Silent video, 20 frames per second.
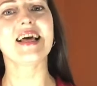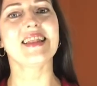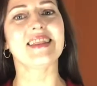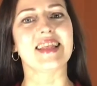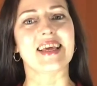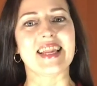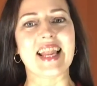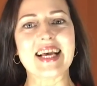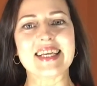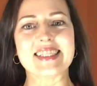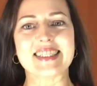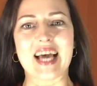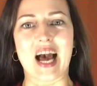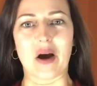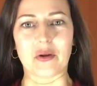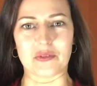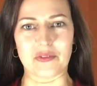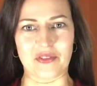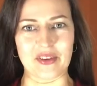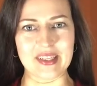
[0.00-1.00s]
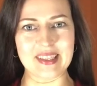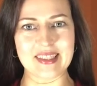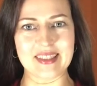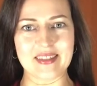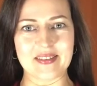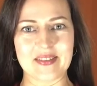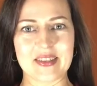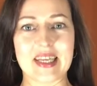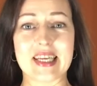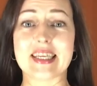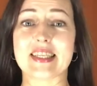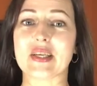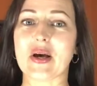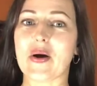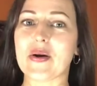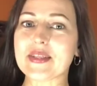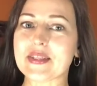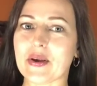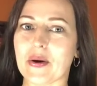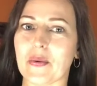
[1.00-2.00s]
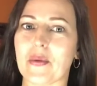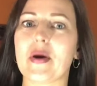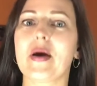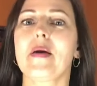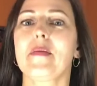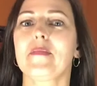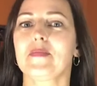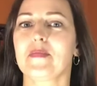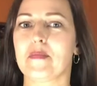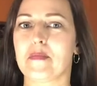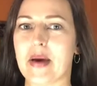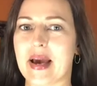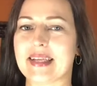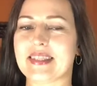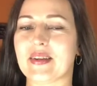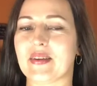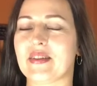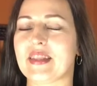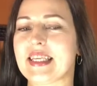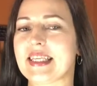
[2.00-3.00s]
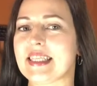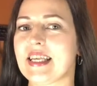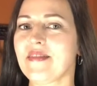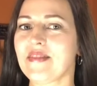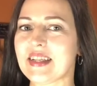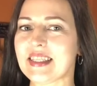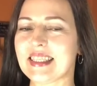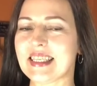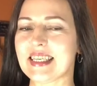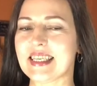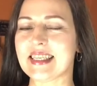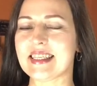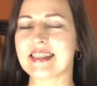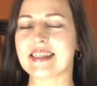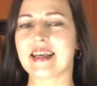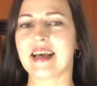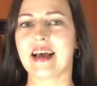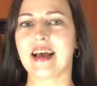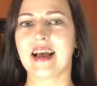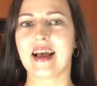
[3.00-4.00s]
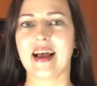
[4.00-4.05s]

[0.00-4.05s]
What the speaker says: The next outfit is also based on the 70s.